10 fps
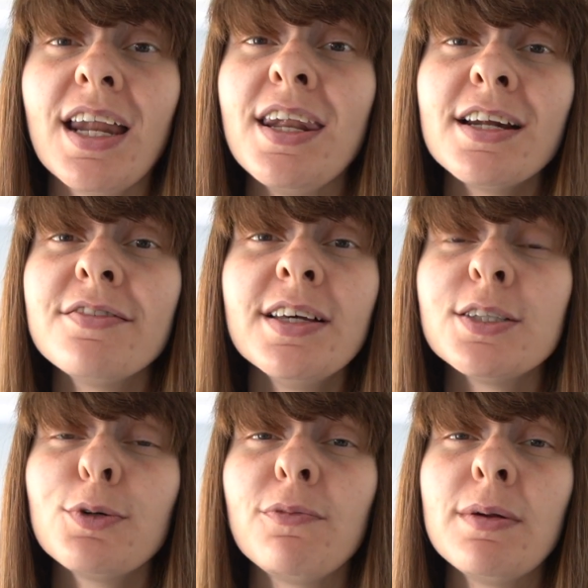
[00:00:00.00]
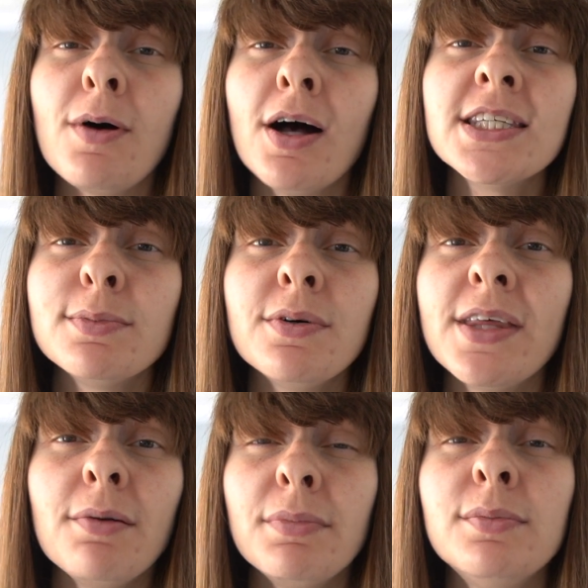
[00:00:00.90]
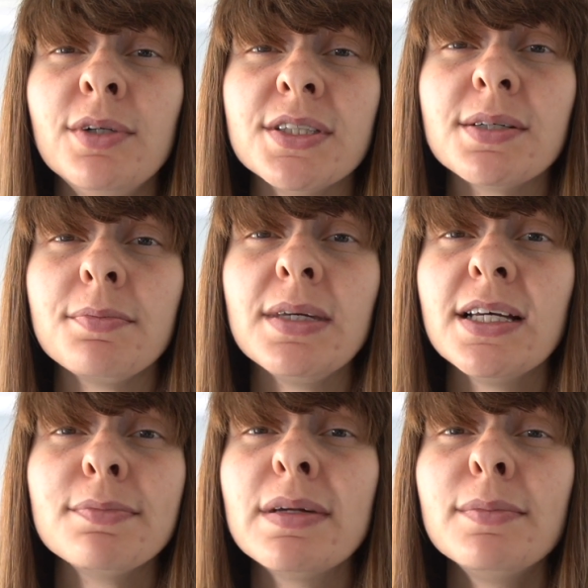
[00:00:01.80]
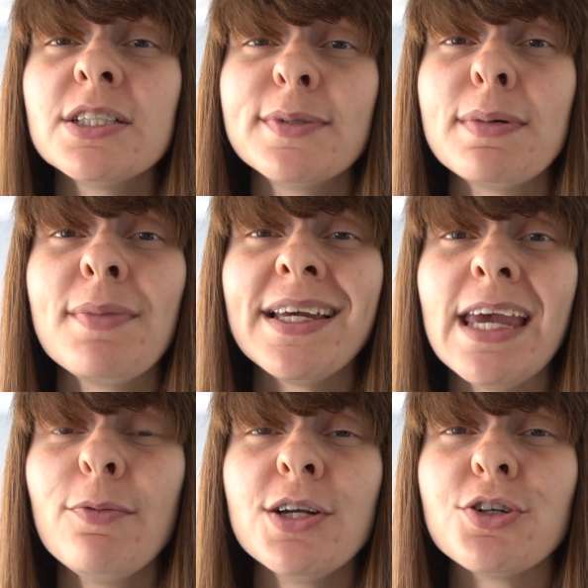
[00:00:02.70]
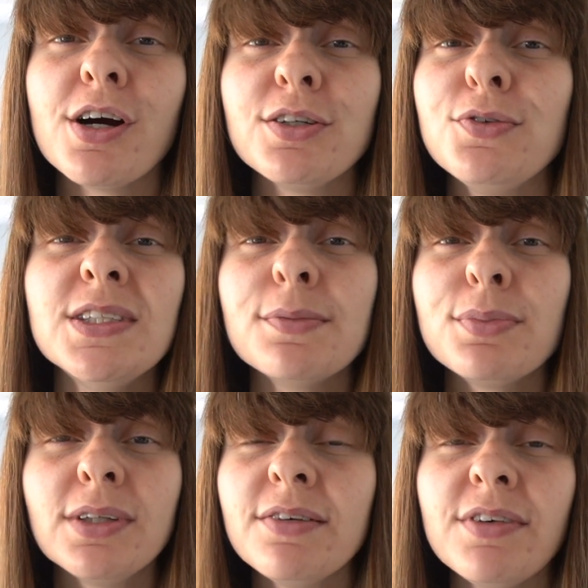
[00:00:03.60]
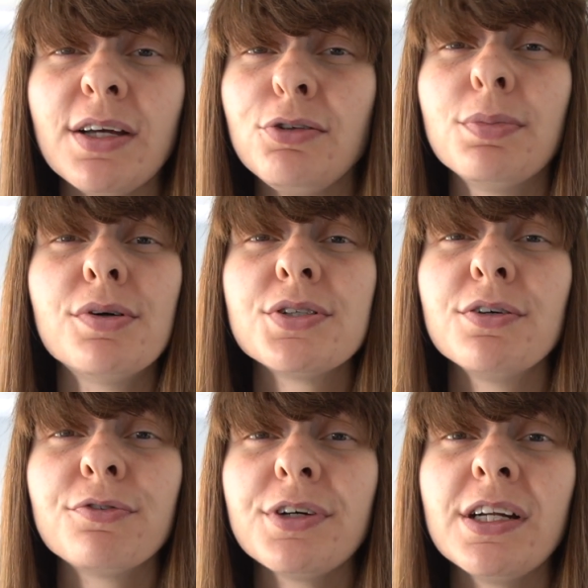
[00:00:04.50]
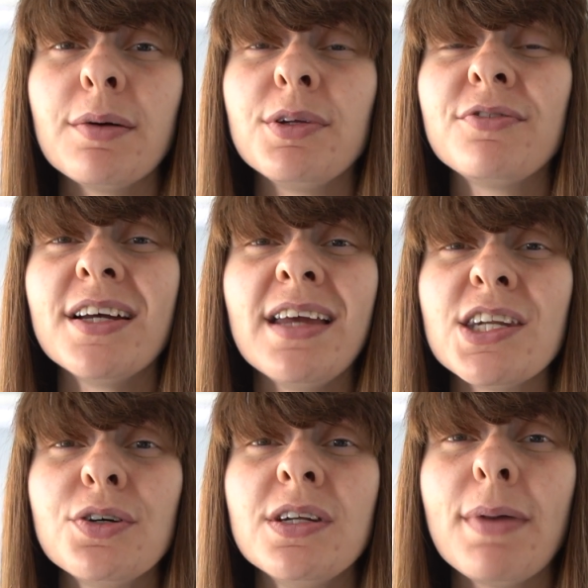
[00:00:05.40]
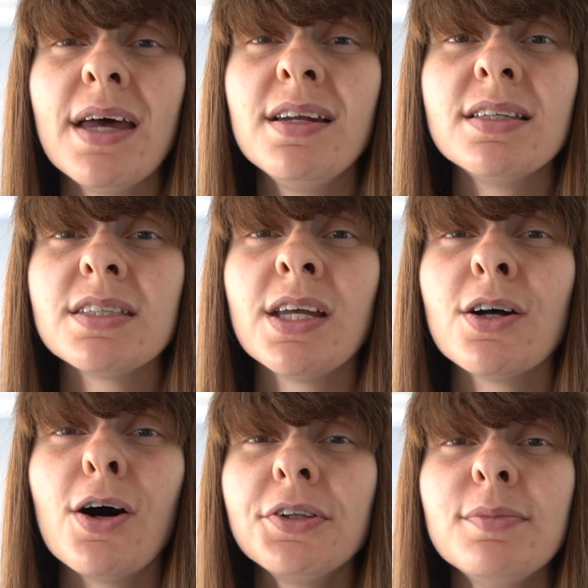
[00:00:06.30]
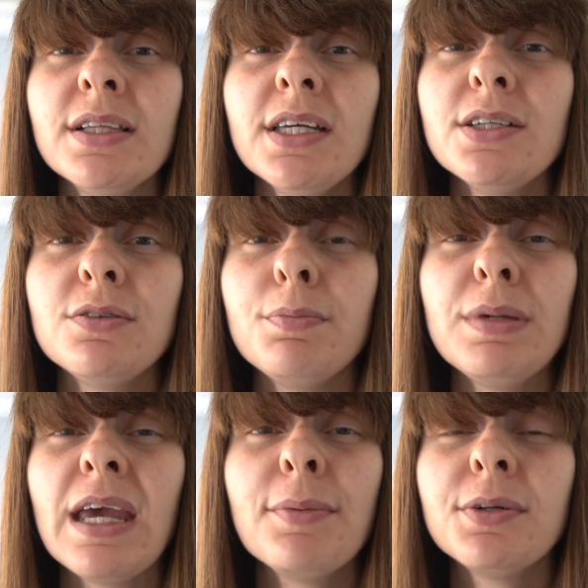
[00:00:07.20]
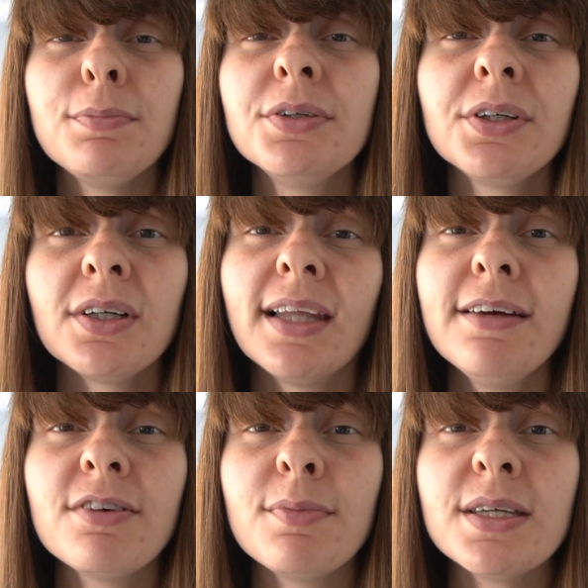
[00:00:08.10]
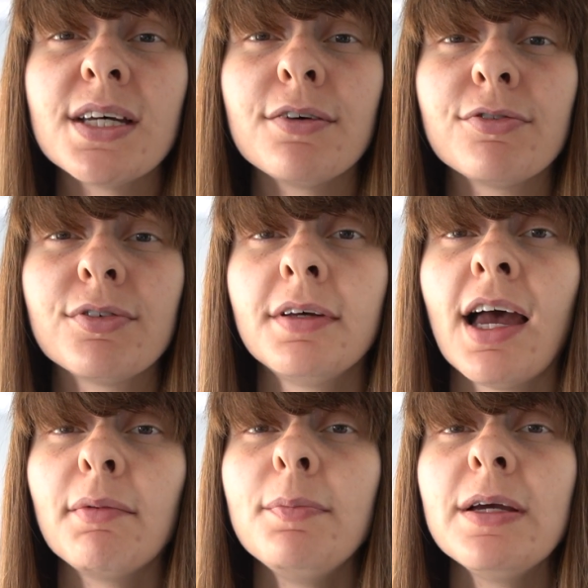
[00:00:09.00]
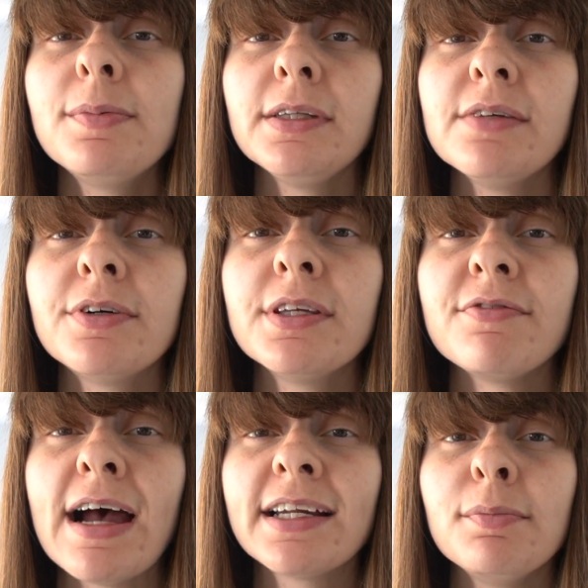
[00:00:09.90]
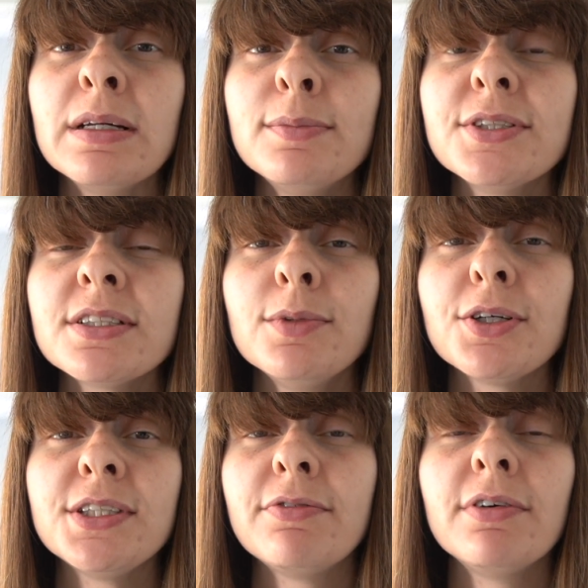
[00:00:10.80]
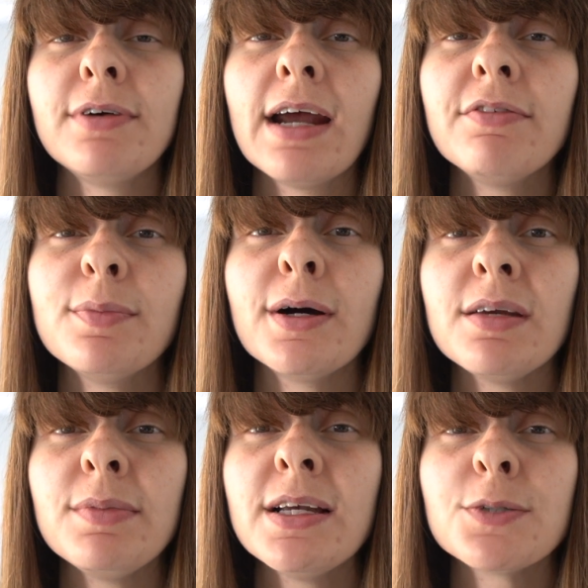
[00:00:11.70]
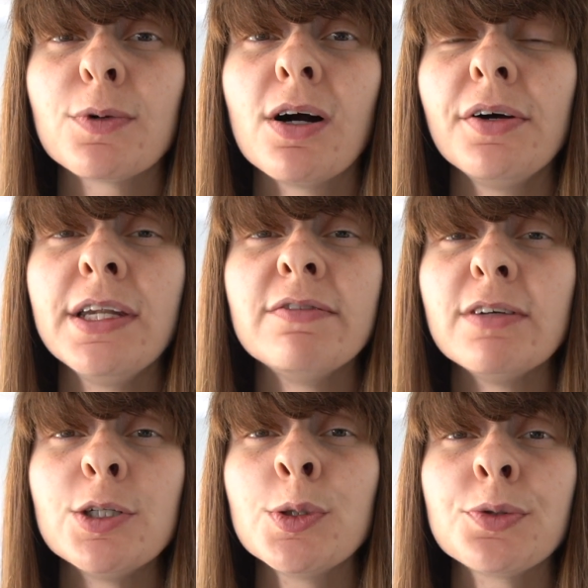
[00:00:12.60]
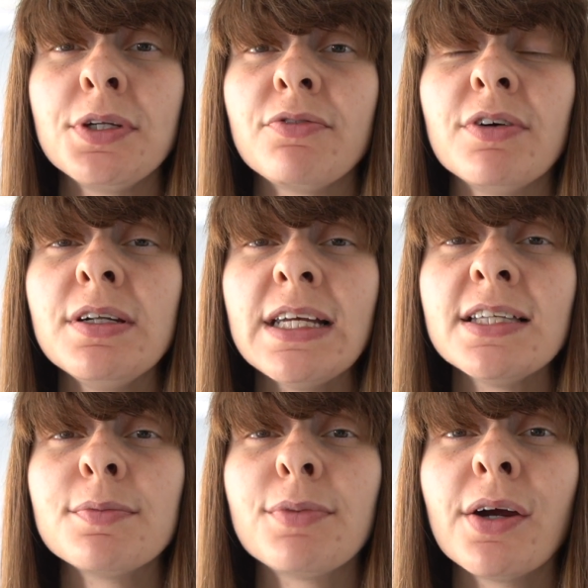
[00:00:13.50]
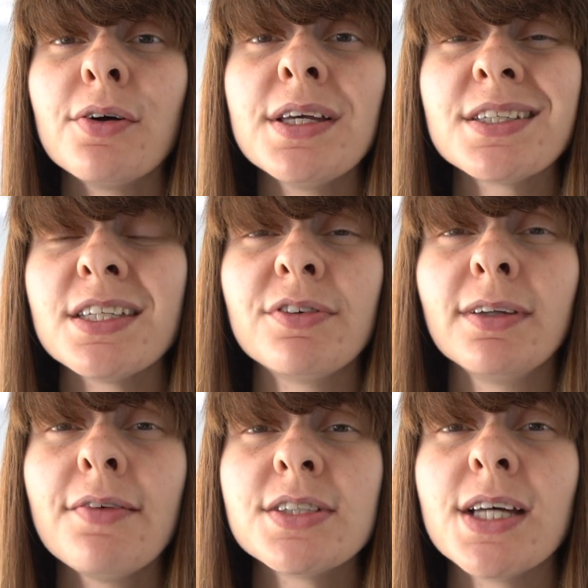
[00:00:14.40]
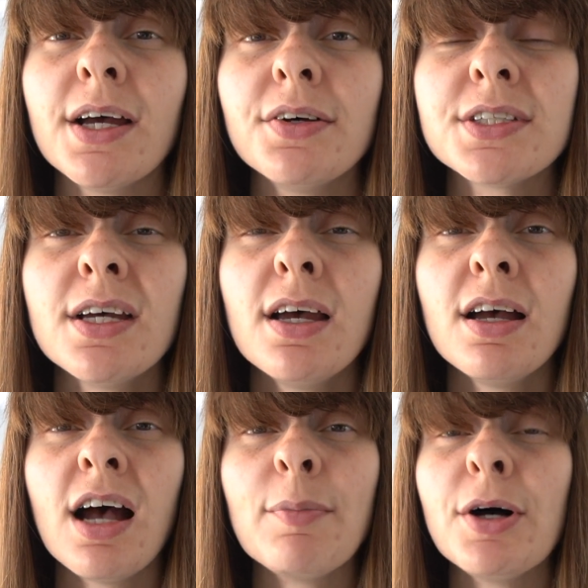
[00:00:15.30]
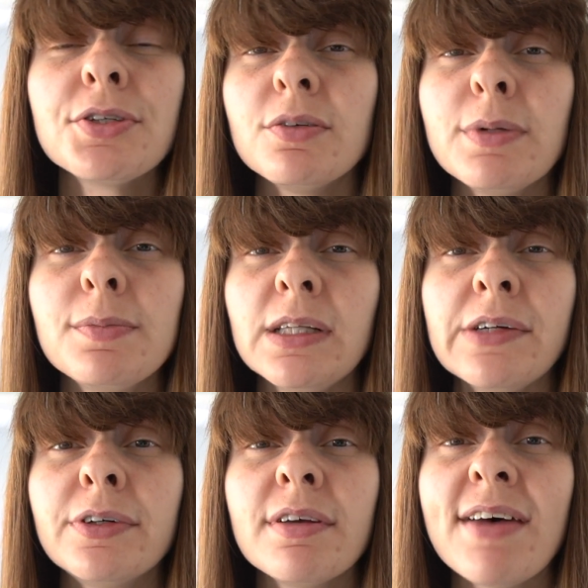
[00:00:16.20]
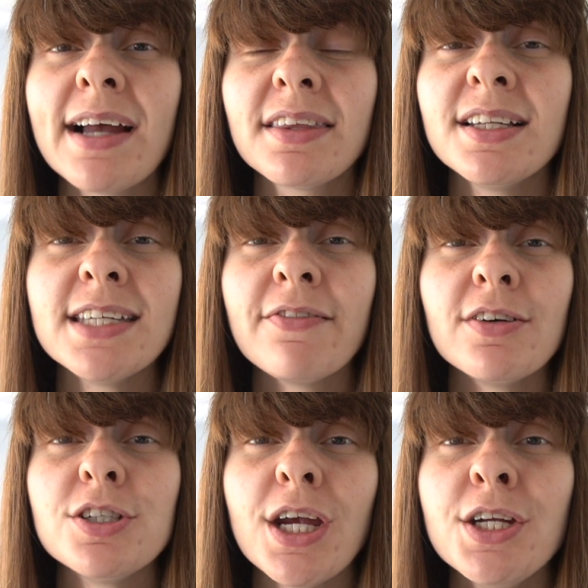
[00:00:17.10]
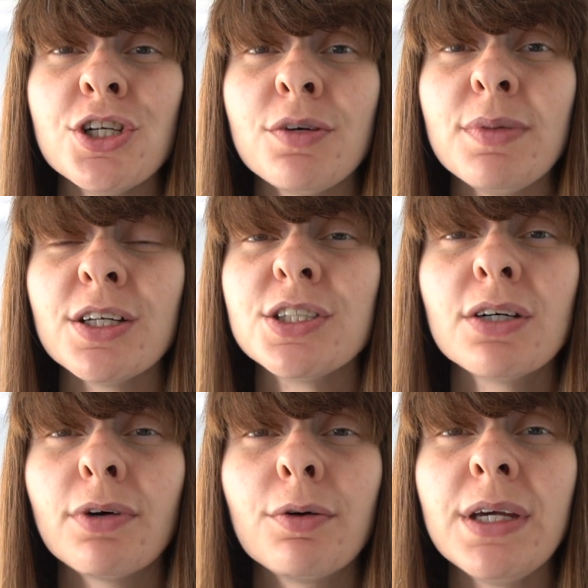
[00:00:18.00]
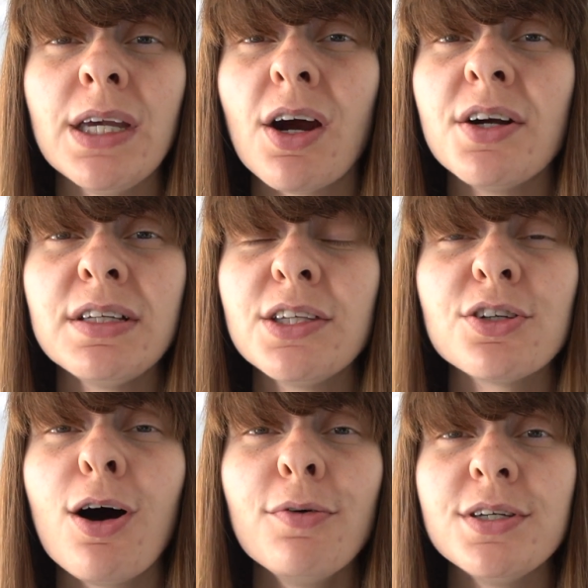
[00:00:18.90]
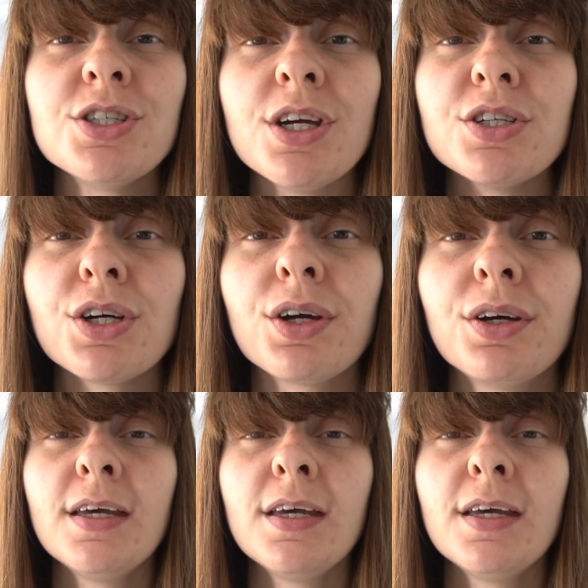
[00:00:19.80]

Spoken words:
None of this would have been possible without minimalism, because minimalism has been my gateway drug to simple living, to personal freedom, to financial independence, and ultimately to being able to build a good life for myself. I'm a big believer in the fact that minimalism looks different for everybody because we're all individuals with different needs and priorities and different lifestyles. I'm also a big believer in the fact that it's ever-changing because so are we. Our needs are always changing.